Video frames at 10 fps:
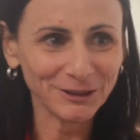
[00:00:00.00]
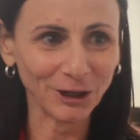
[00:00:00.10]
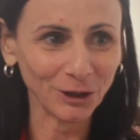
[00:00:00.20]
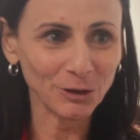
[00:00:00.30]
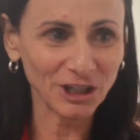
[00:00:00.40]
You
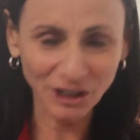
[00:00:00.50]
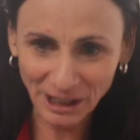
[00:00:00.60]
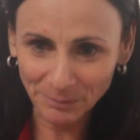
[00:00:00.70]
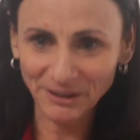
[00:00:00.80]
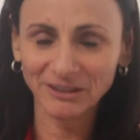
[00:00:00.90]
know, you can
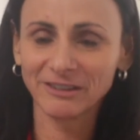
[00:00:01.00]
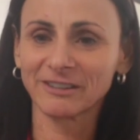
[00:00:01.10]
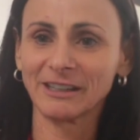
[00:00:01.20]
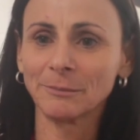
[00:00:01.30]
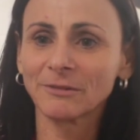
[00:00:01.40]
keep the
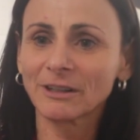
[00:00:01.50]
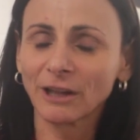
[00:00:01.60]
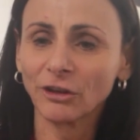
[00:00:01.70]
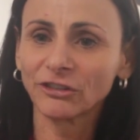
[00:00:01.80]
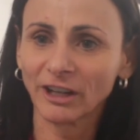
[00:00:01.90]
team
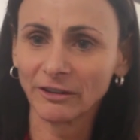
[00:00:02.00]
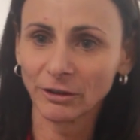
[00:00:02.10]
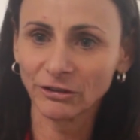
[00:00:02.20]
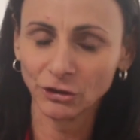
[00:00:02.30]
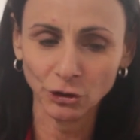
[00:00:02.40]
close
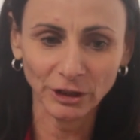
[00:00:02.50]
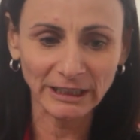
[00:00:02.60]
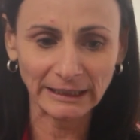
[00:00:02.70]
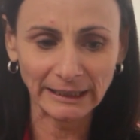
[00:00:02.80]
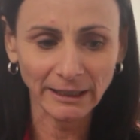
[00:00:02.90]
together as a
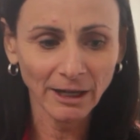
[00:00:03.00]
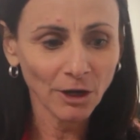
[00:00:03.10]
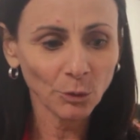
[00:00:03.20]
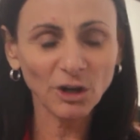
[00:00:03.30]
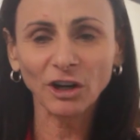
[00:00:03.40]
unit, and
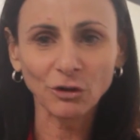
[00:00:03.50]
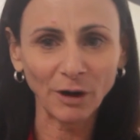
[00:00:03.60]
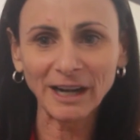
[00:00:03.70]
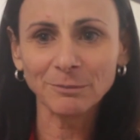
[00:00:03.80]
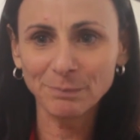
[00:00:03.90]
we've got
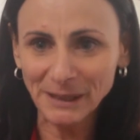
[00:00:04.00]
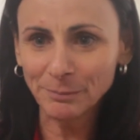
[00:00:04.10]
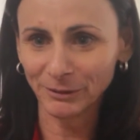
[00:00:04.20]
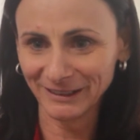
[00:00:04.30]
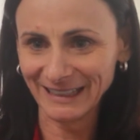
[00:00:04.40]
great
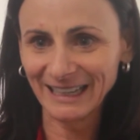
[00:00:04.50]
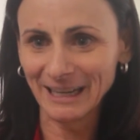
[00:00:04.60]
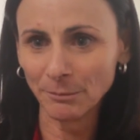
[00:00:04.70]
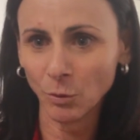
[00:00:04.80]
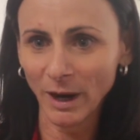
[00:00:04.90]
people in there,
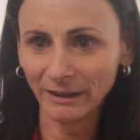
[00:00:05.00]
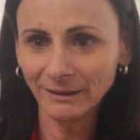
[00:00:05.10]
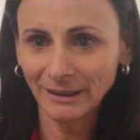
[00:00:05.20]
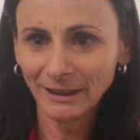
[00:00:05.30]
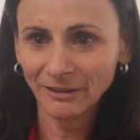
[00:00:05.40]
number one,